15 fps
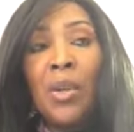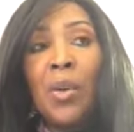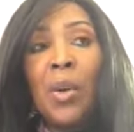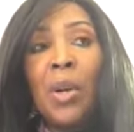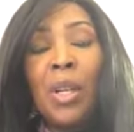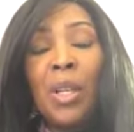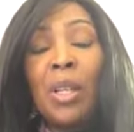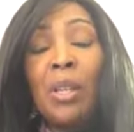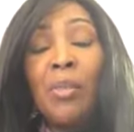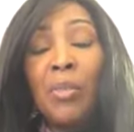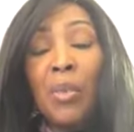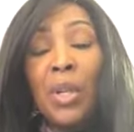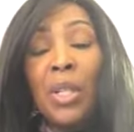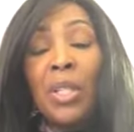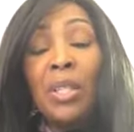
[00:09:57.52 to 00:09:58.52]

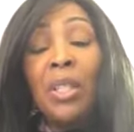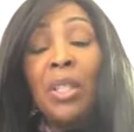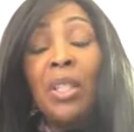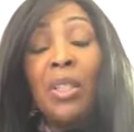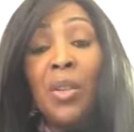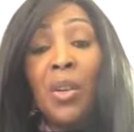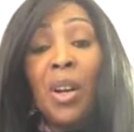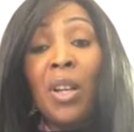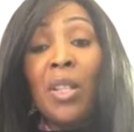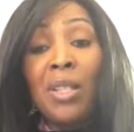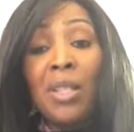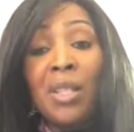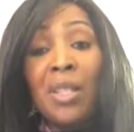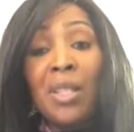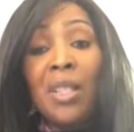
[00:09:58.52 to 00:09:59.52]
unfortunately, lacrosse is an
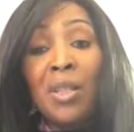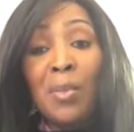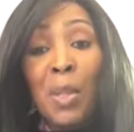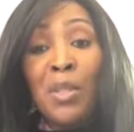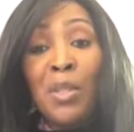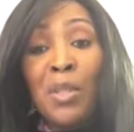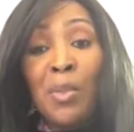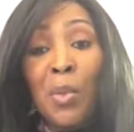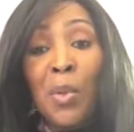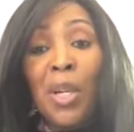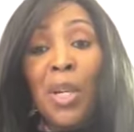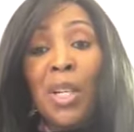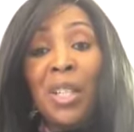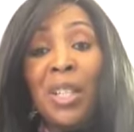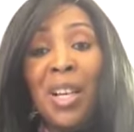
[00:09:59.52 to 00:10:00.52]
expensive sport.
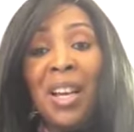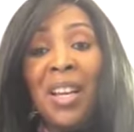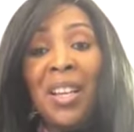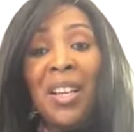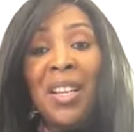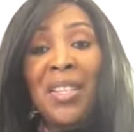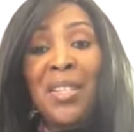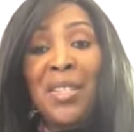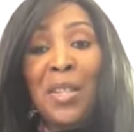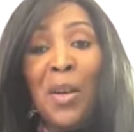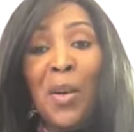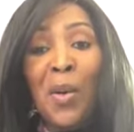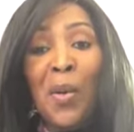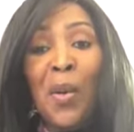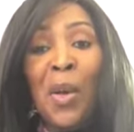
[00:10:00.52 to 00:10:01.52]

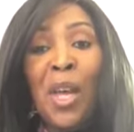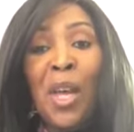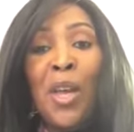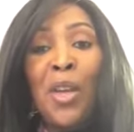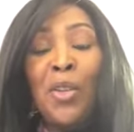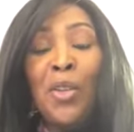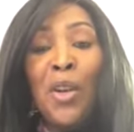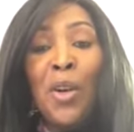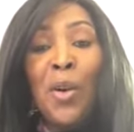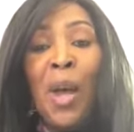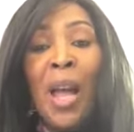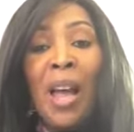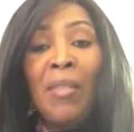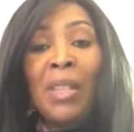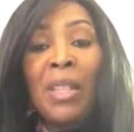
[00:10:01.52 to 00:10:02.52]
So, you know,
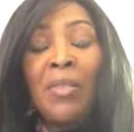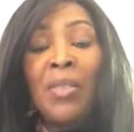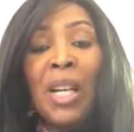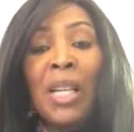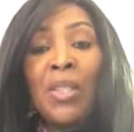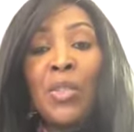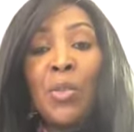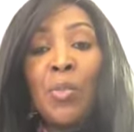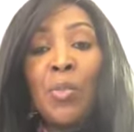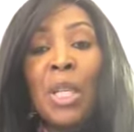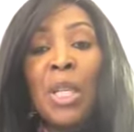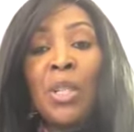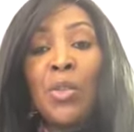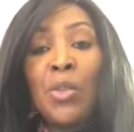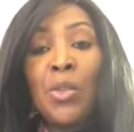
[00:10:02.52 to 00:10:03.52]
having the financial
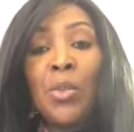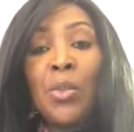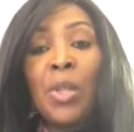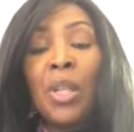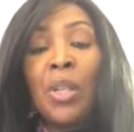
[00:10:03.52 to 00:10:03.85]
means to then